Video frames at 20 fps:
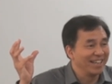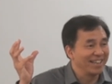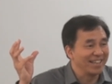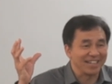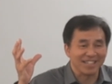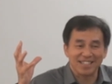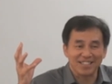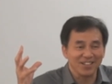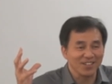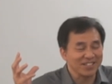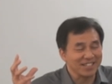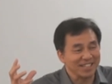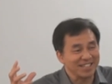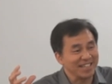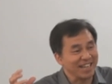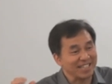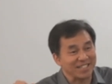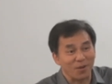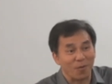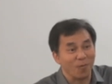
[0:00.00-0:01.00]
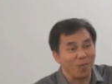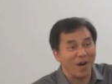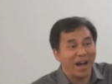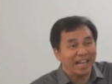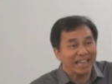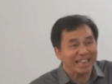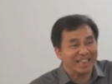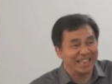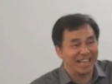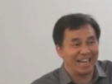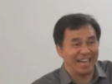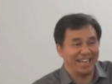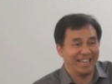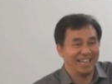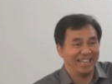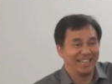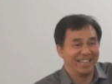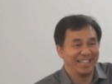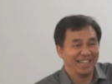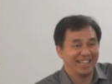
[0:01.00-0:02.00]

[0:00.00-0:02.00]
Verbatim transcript: There's no such thing as a white lie